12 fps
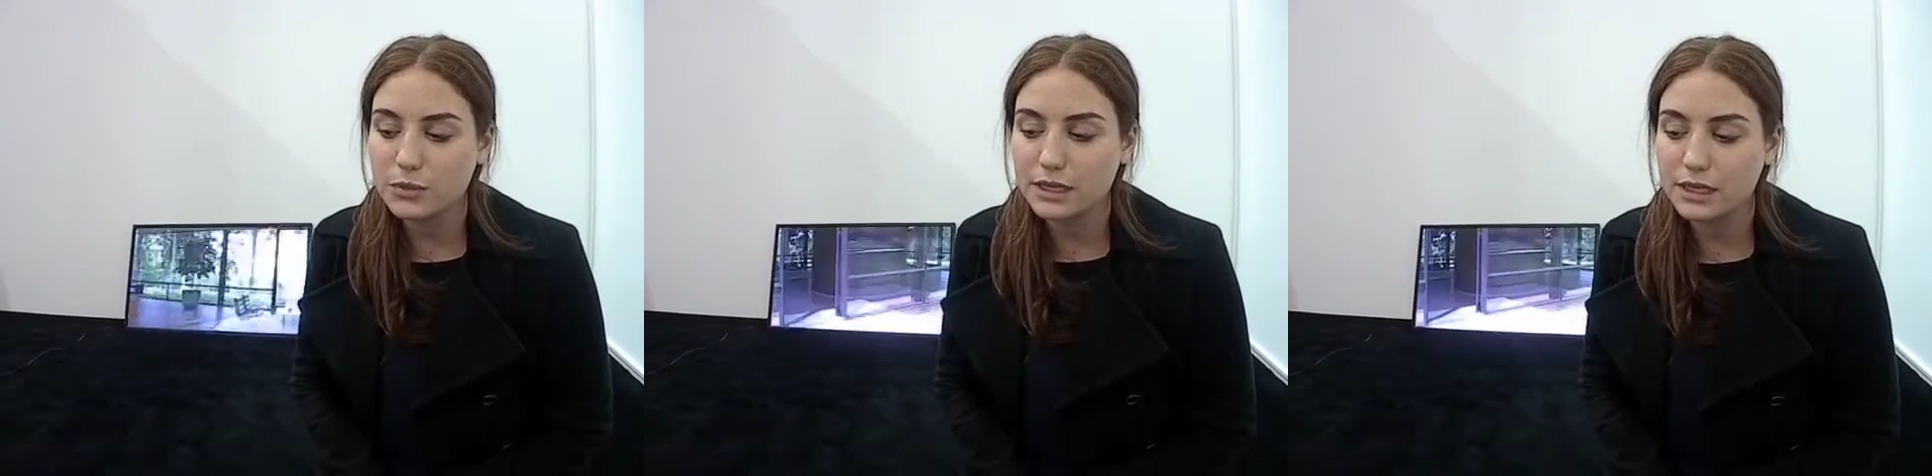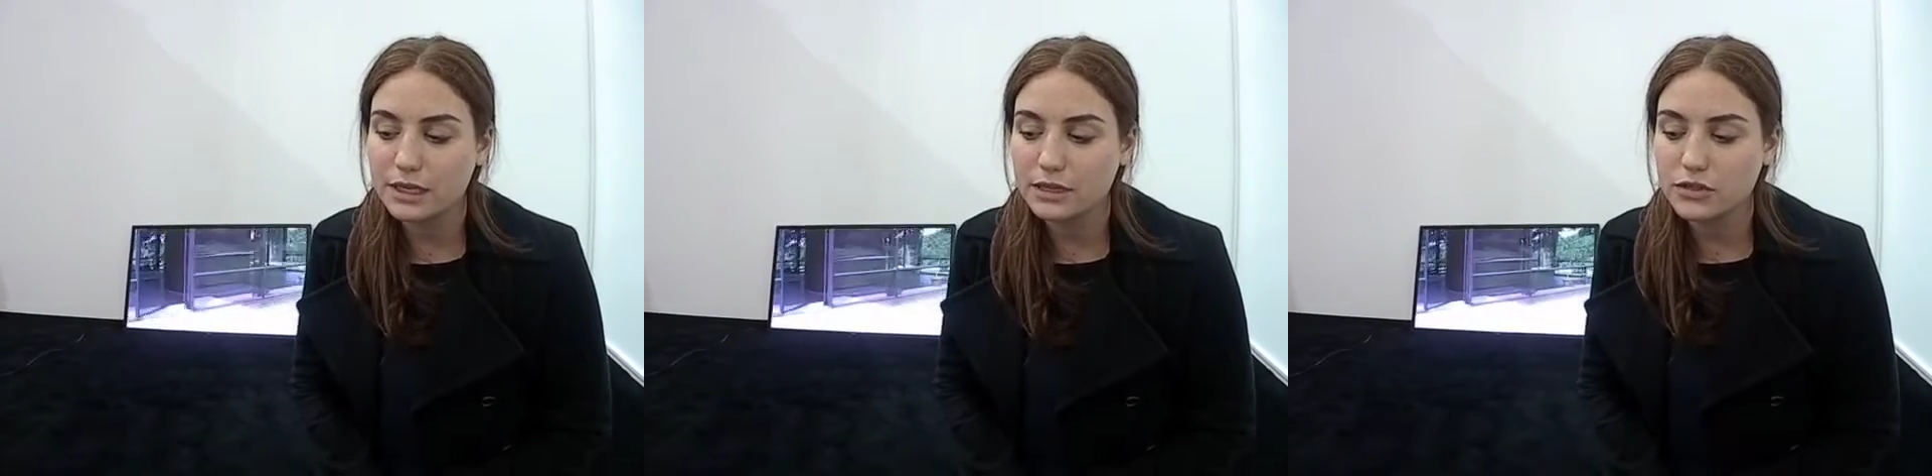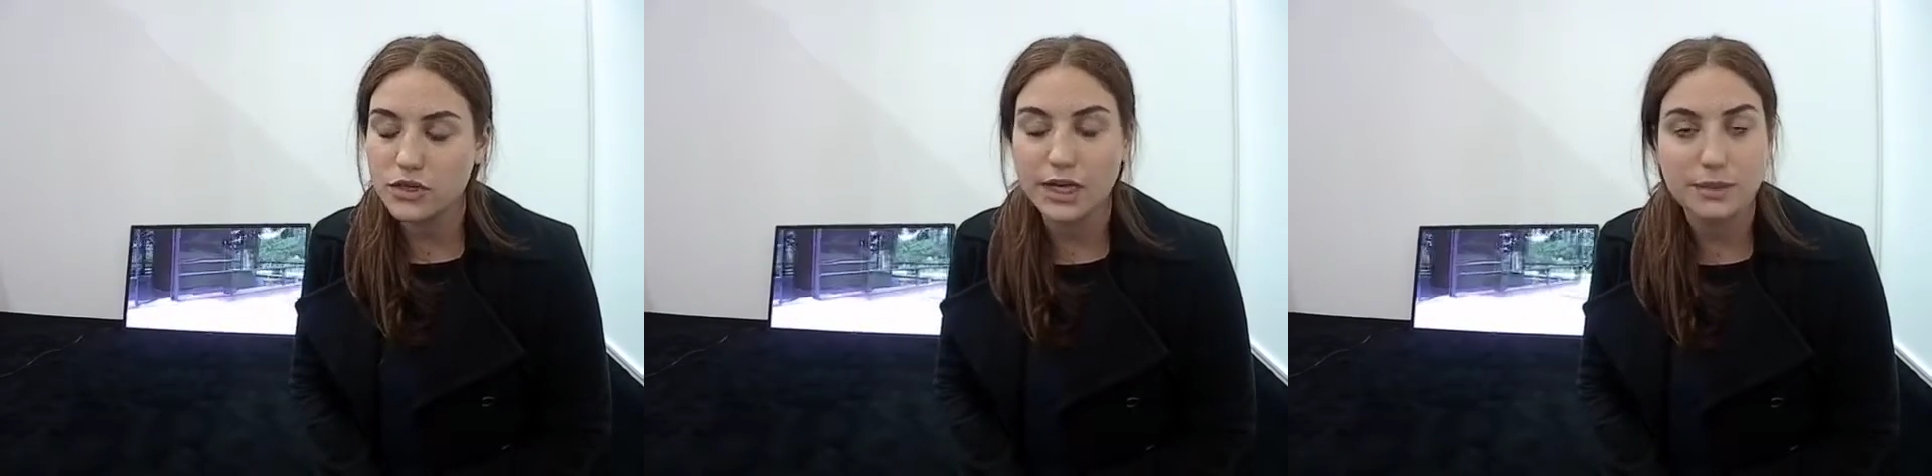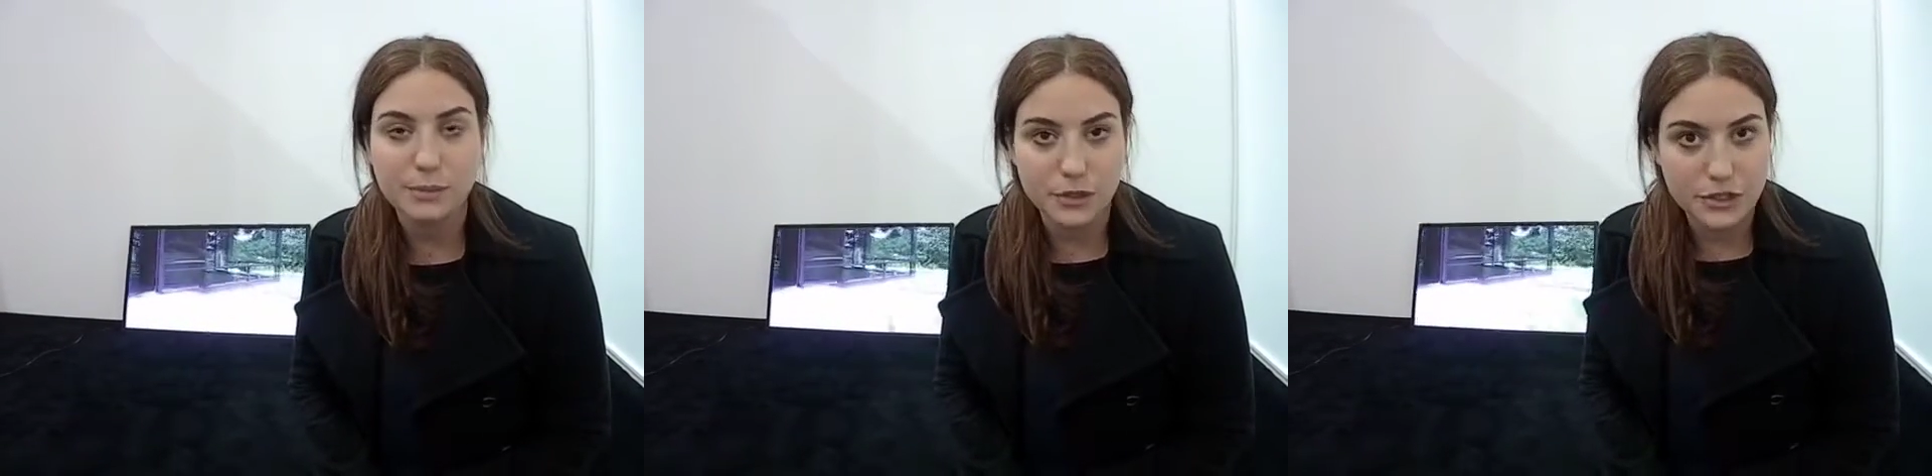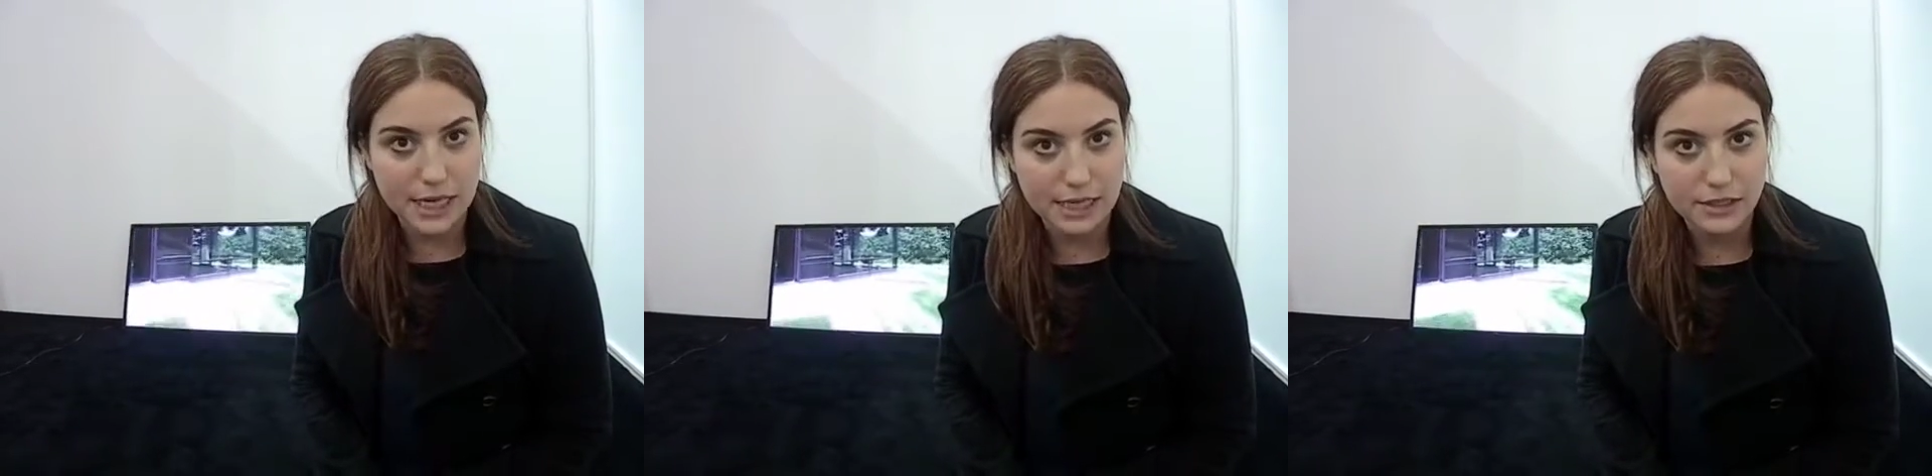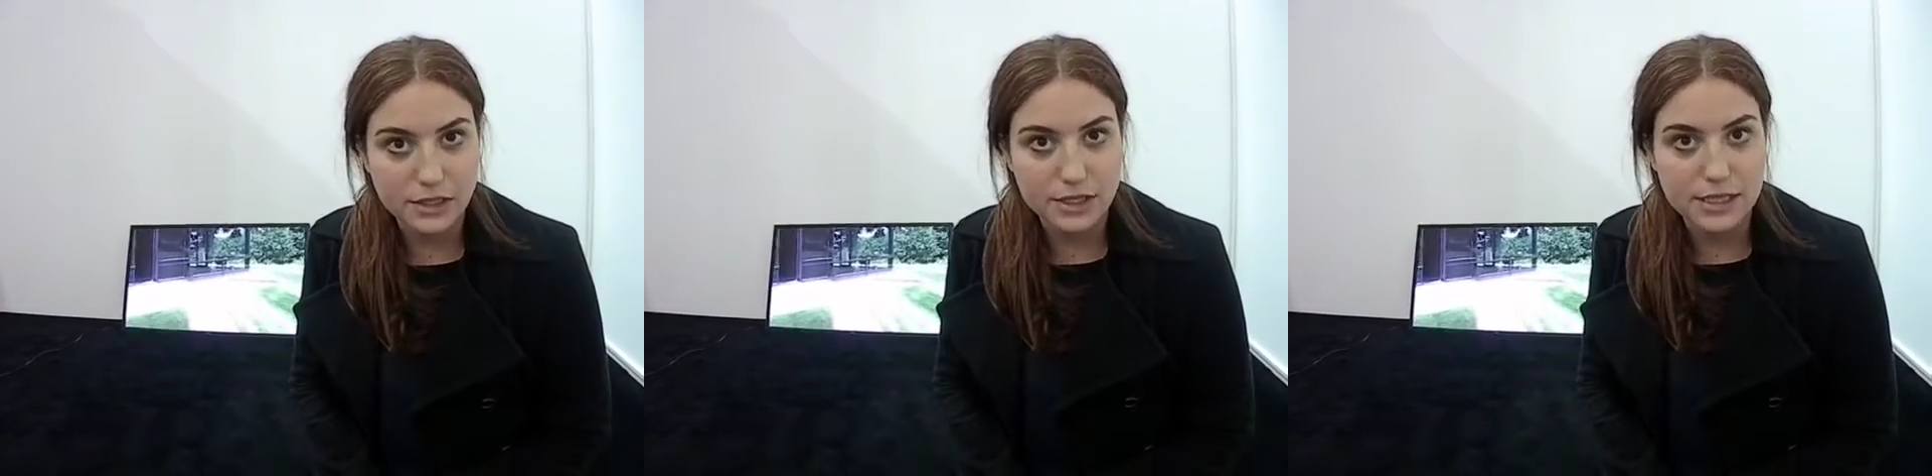we try to
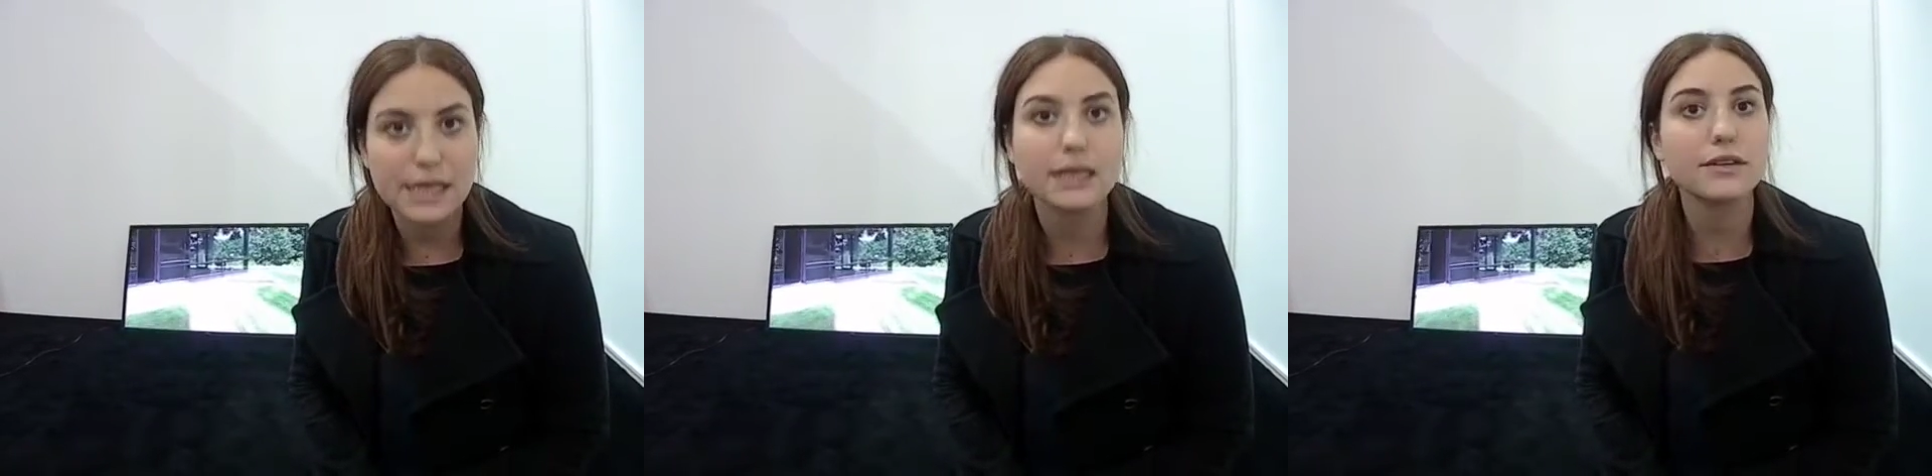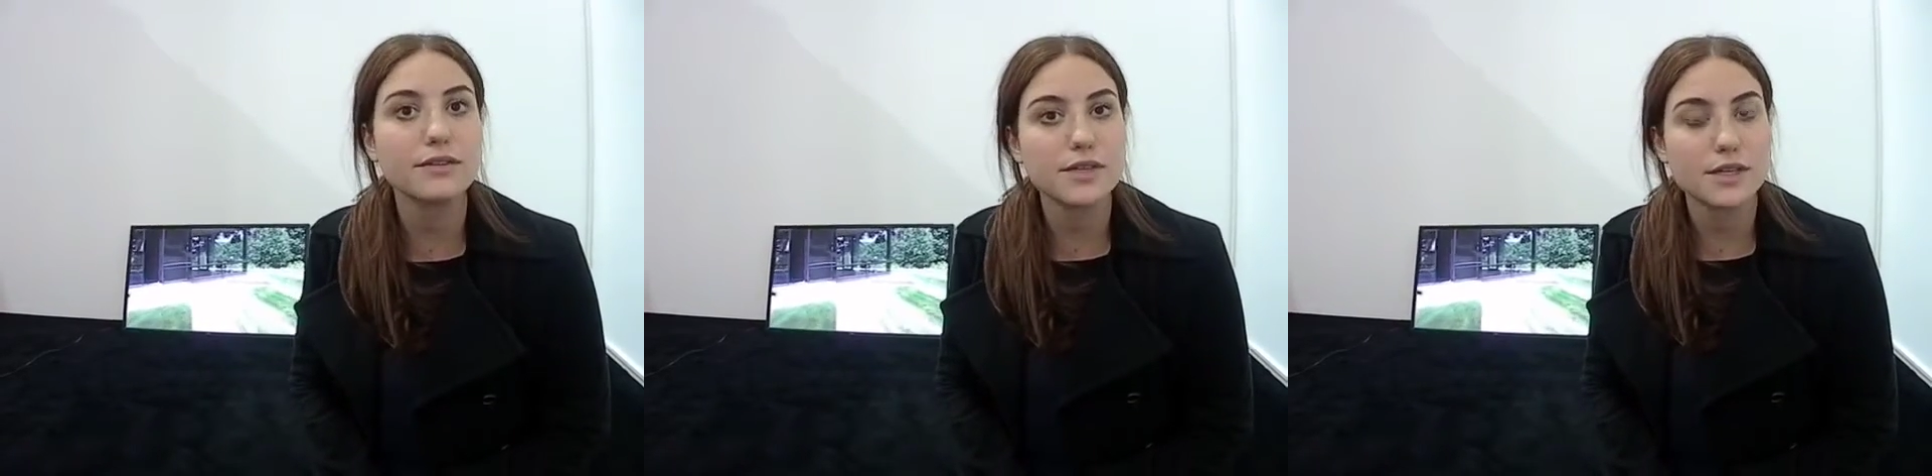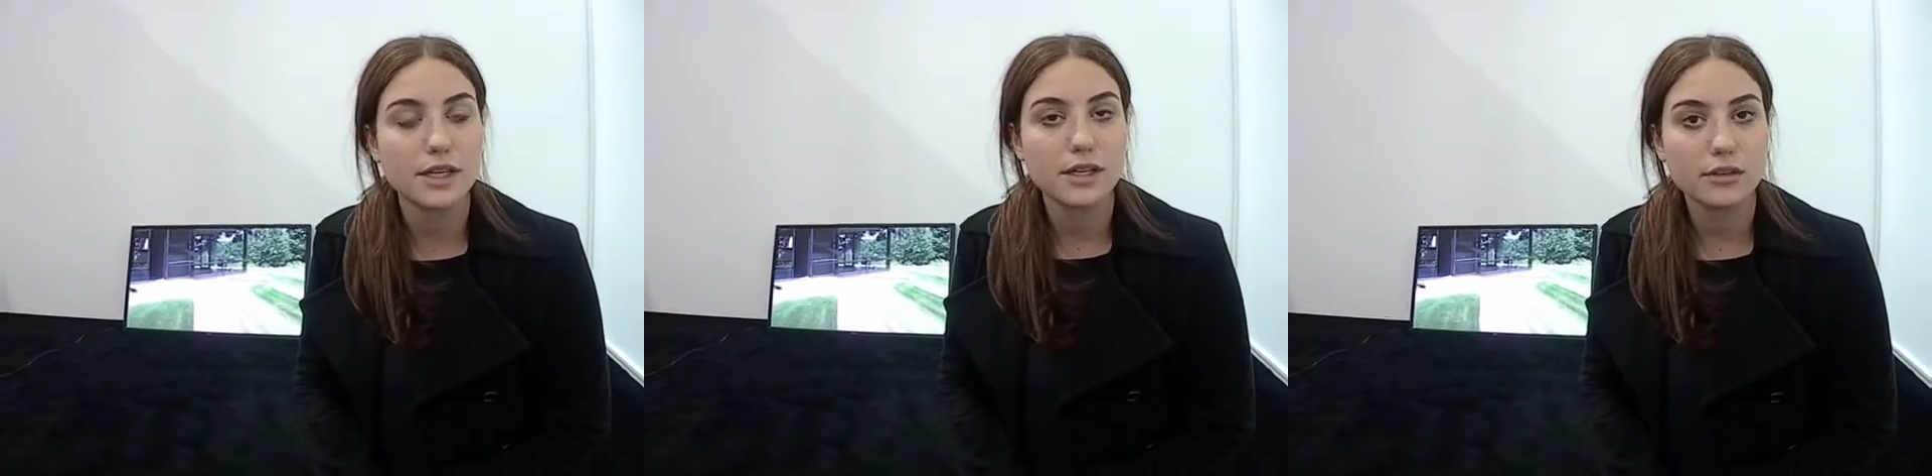protect ourselves